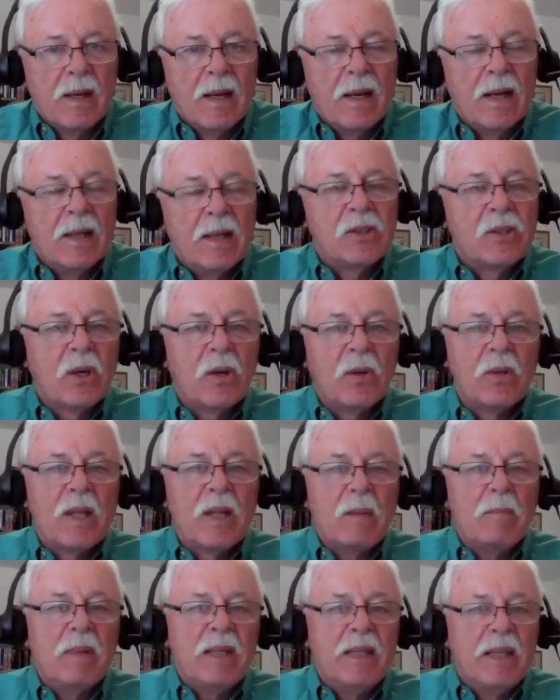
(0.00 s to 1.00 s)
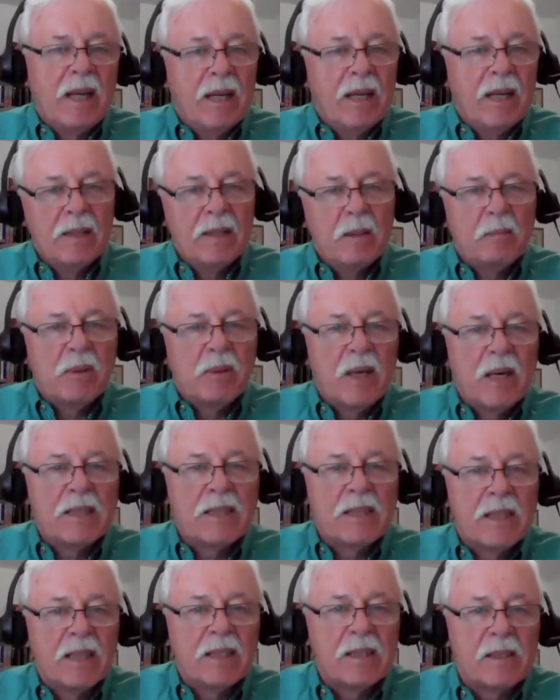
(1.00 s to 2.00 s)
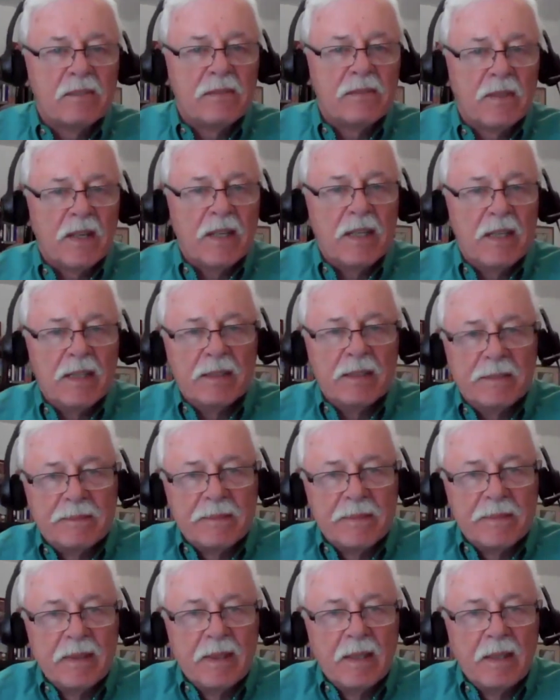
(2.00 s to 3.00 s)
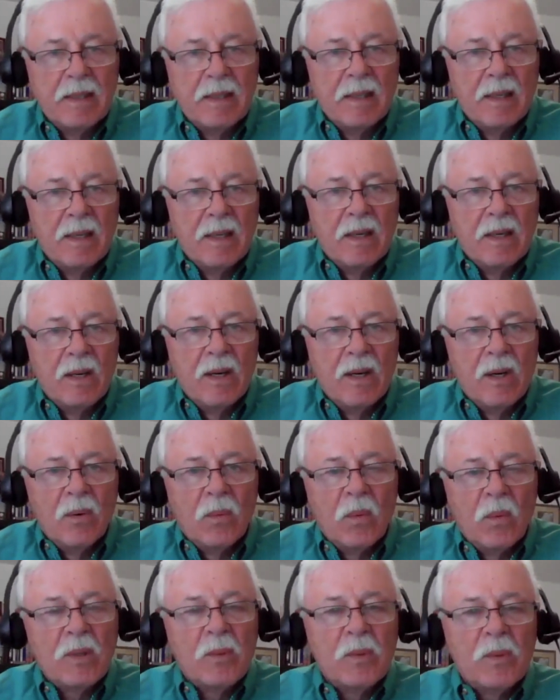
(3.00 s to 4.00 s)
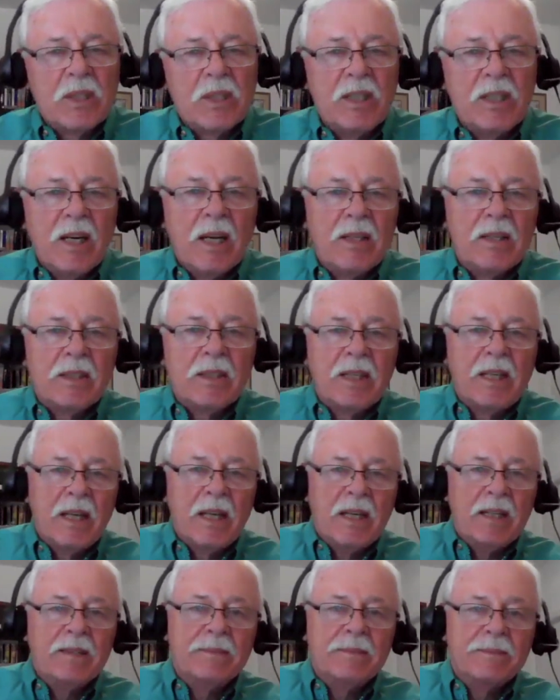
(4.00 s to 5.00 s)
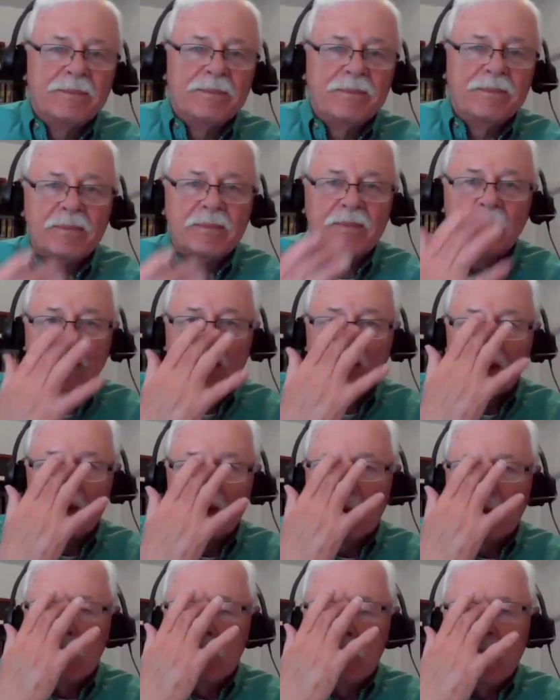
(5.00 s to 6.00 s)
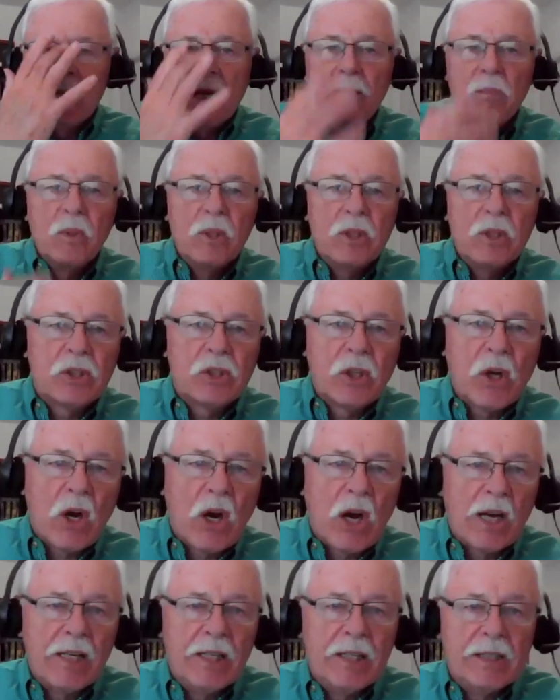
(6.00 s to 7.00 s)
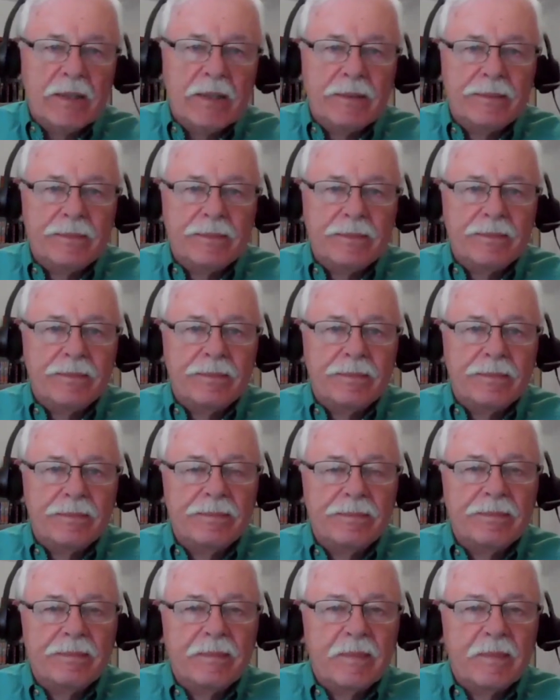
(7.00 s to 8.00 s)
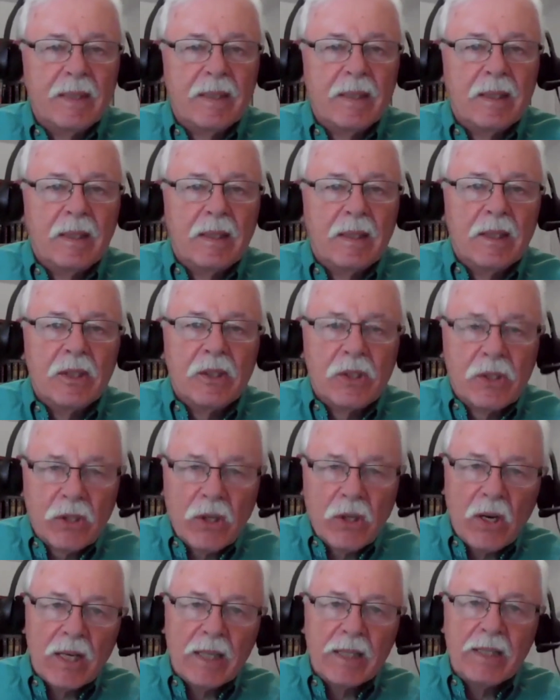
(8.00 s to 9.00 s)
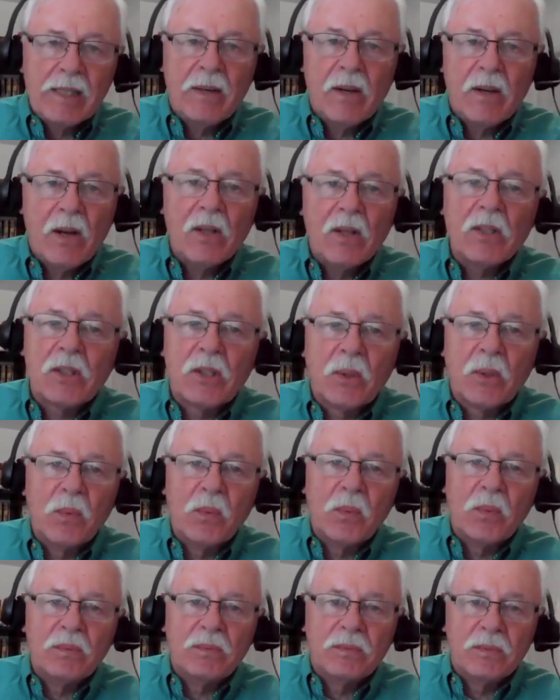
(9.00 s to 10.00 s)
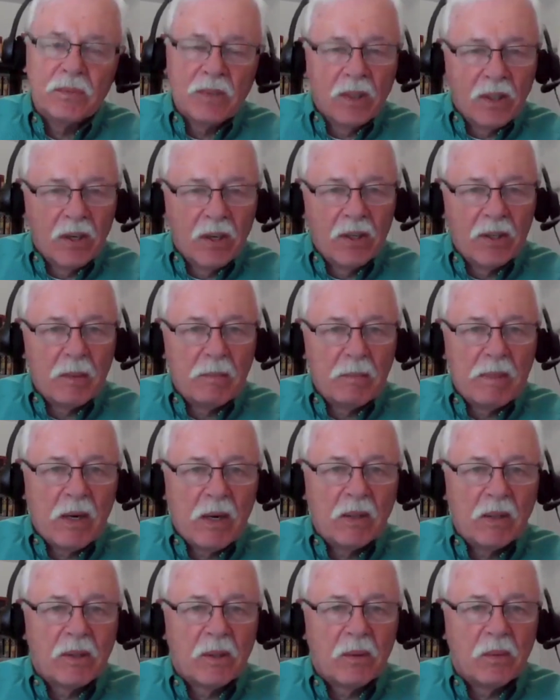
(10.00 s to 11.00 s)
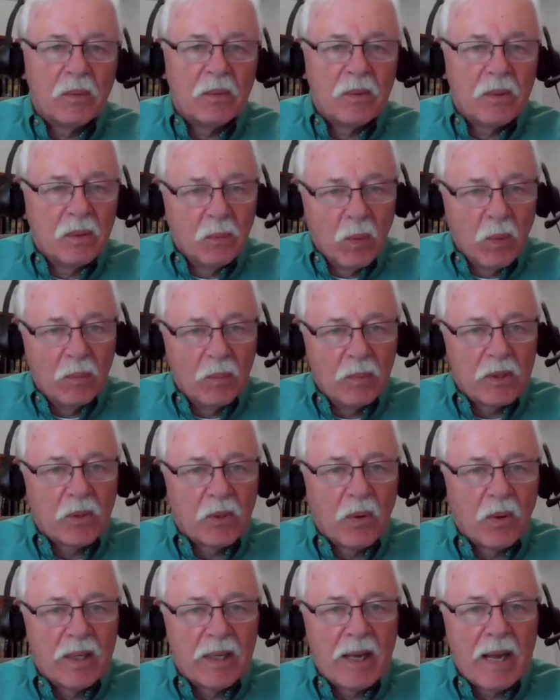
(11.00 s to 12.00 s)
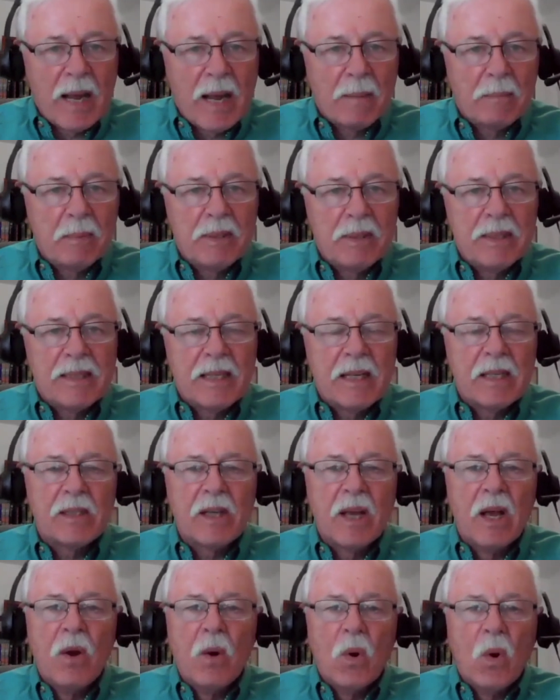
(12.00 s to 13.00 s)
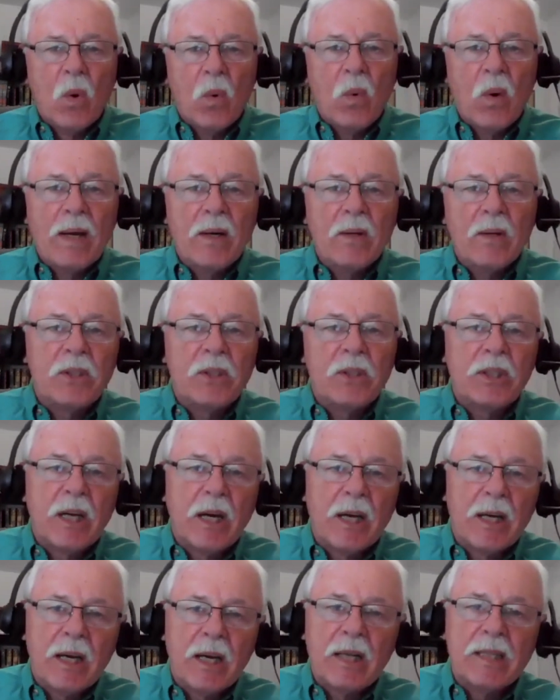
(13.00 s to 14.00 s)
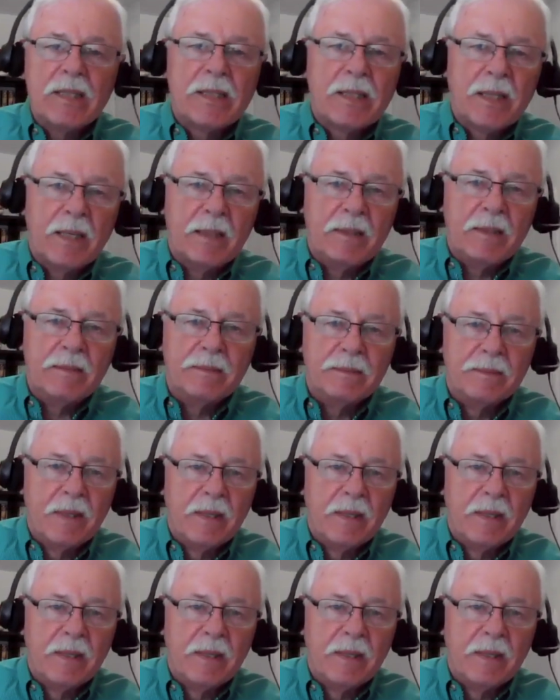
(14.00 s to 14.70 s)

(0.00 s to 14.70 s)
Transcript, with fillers: And so they began the process of fighting. Well, there was another king whose name was Saud. Saud also heard about the what was going to happen. He says, well, why don't you cut us in?